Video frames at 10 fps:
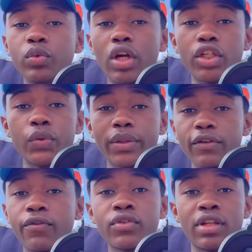got to reap the
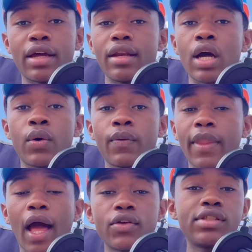fruits of that. Now
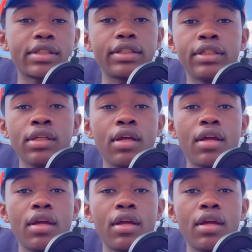the house is clean,